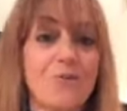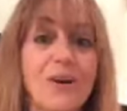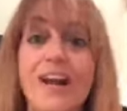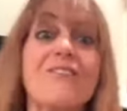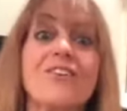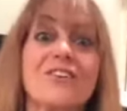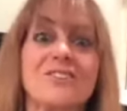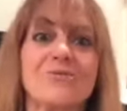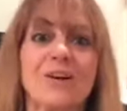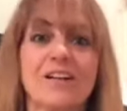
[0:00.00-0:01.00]
whatever the
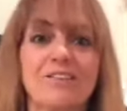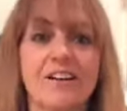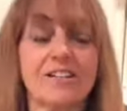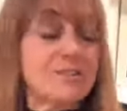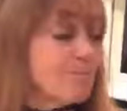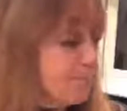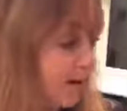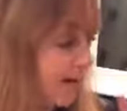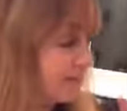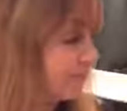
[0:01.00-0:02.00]
sweetener is. By the